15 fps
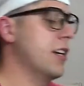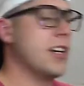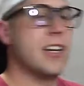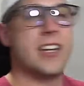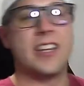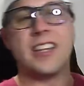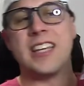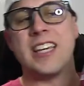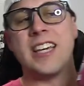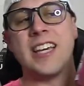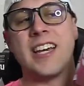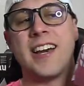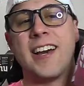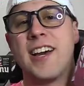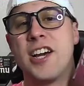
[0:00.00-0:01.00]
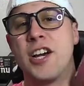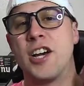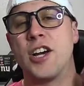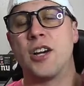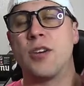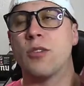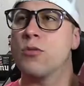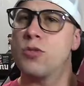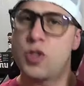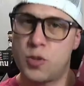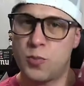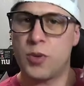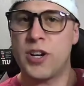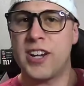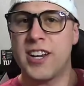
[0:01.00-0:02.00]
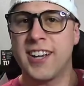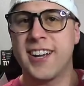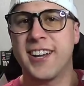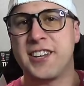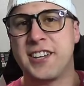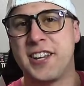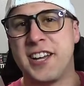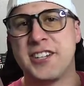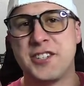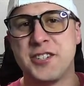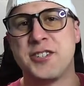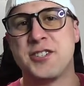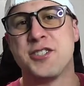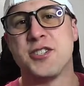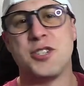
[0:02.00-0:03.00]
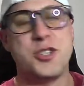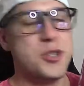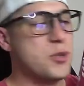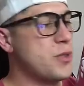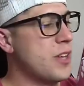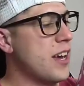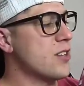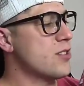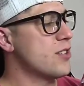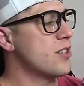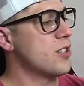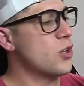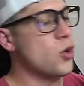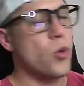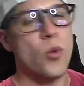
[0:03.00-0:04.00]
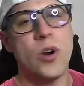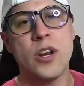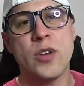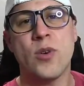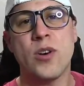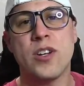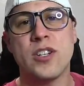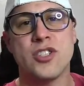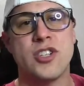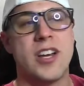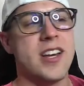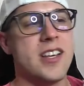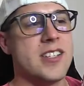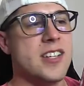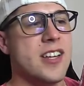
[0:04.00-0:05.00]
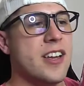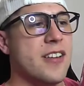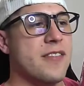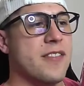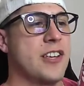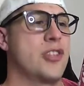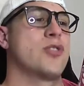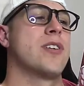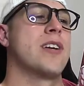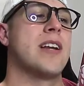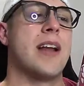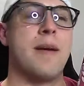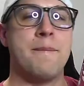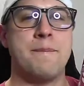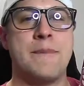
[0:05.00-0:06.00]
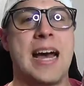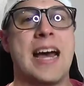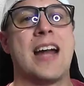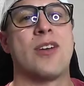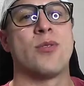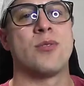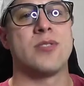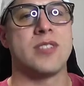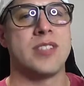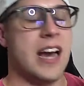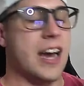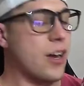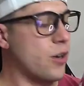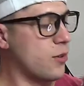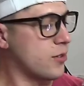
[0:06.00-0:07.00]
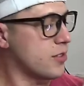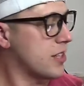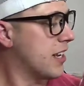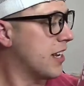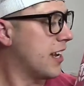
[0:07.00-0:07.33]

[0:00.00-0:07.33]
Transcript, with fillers: the Spring Collectors two thousand twenty-one chest featuring battle styles.